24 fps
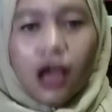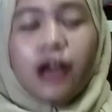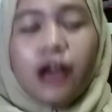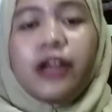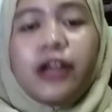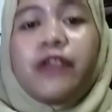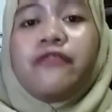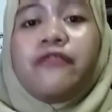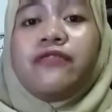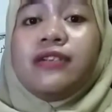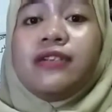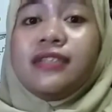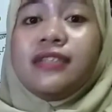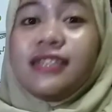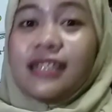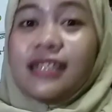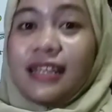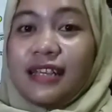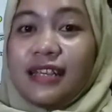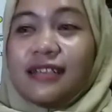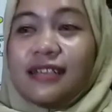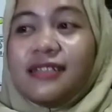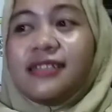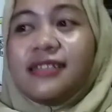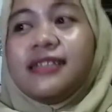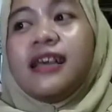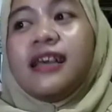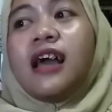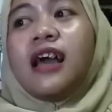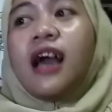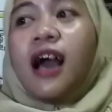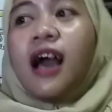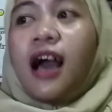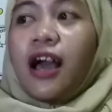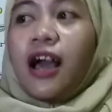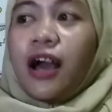The first is
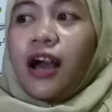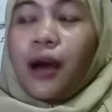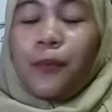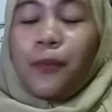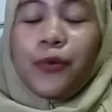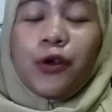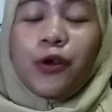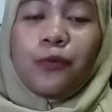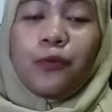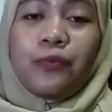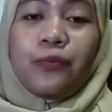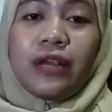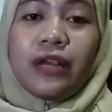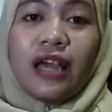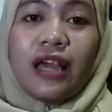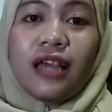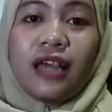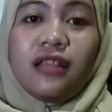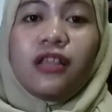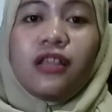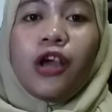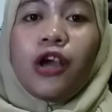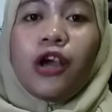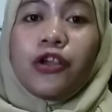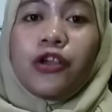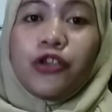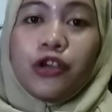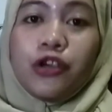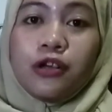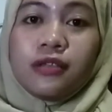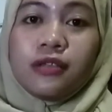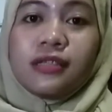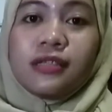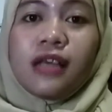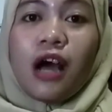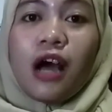appropriate
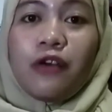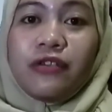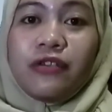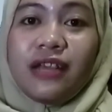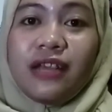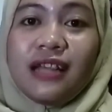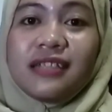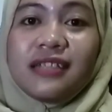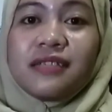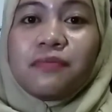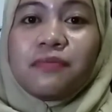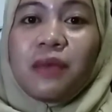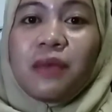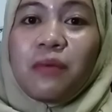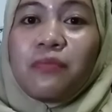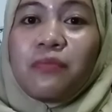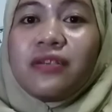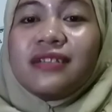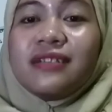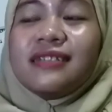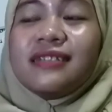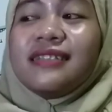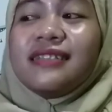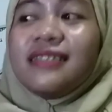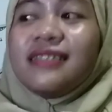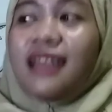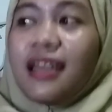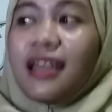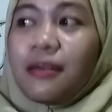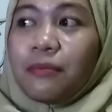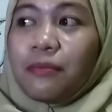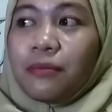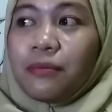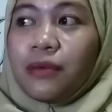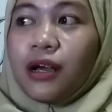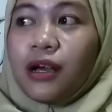use audience members'
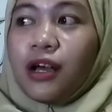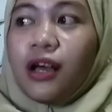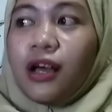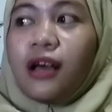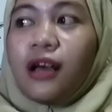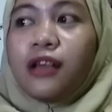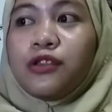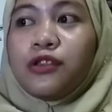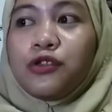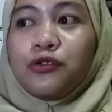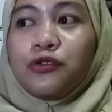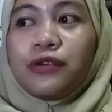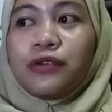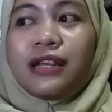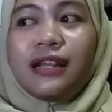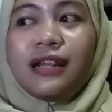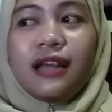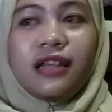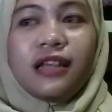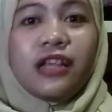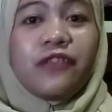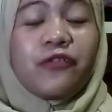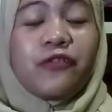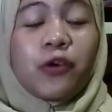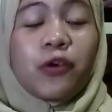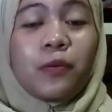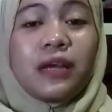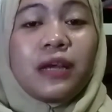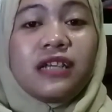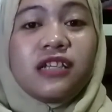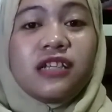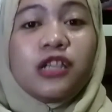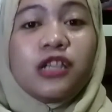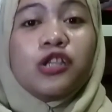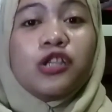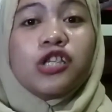name to relate
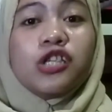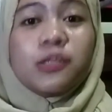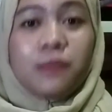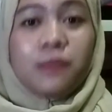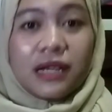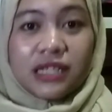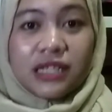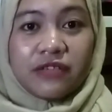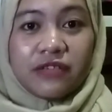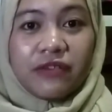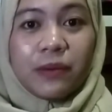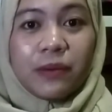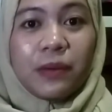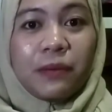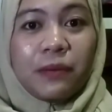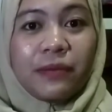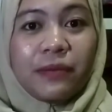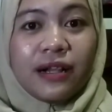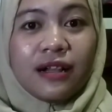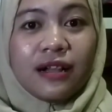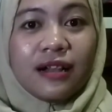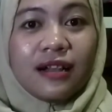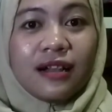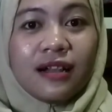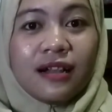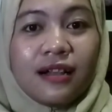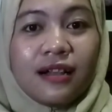information to specific people.